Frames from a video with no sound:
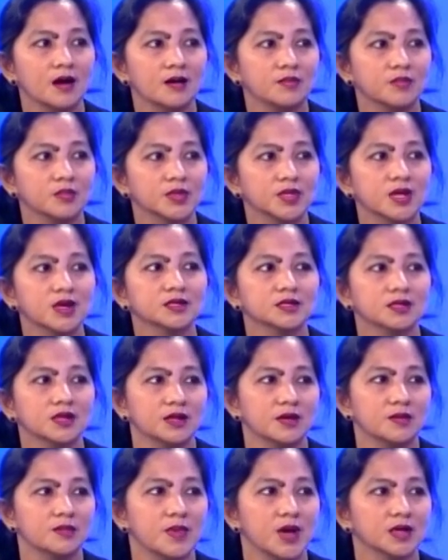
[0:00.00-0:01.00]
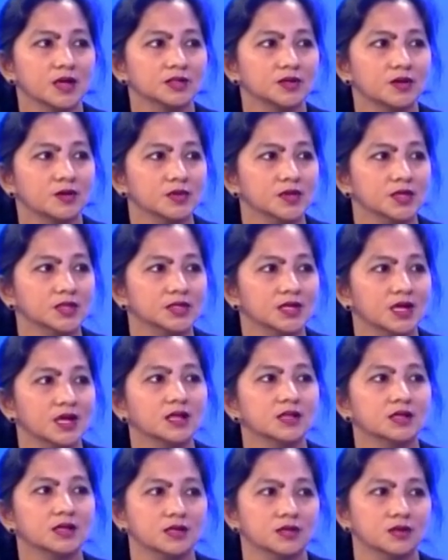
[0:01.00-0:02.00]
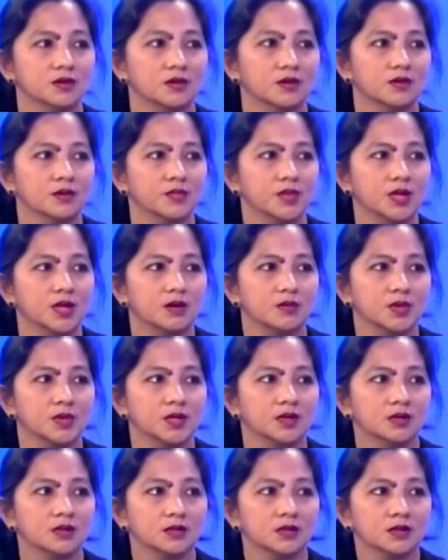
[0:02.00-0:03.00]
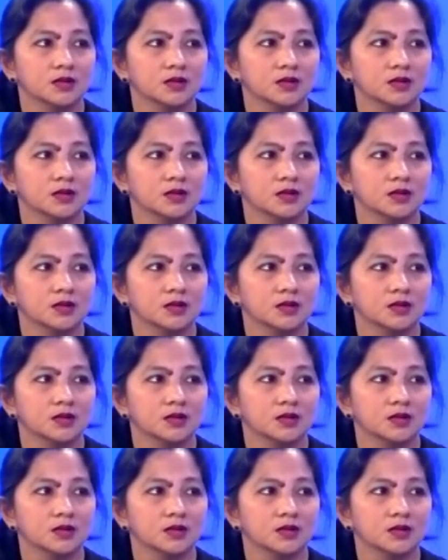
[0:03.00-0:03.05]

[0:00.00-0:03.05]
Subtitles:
potential impacts of this El Nino phenomenon.